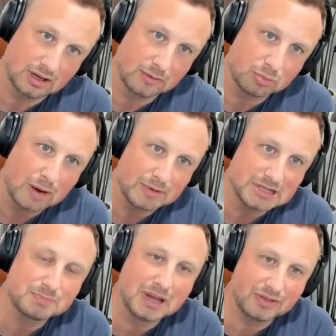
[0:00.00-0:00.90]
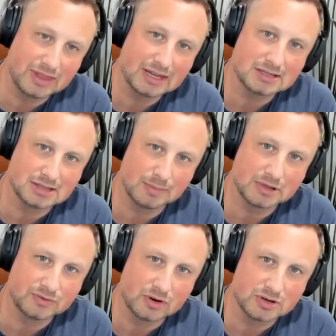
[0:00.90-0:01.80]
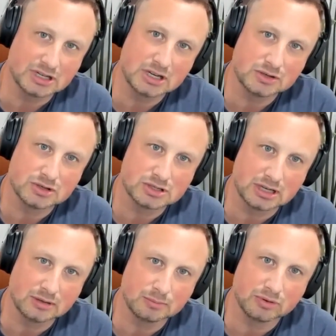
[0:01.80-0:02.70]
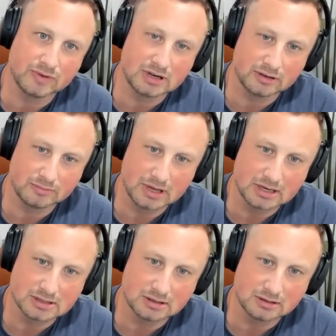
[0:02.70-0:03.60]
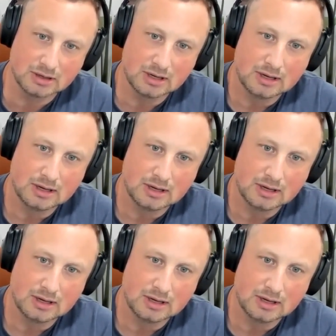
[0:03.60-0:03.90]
it probably sped things up as the interest in preventative medicine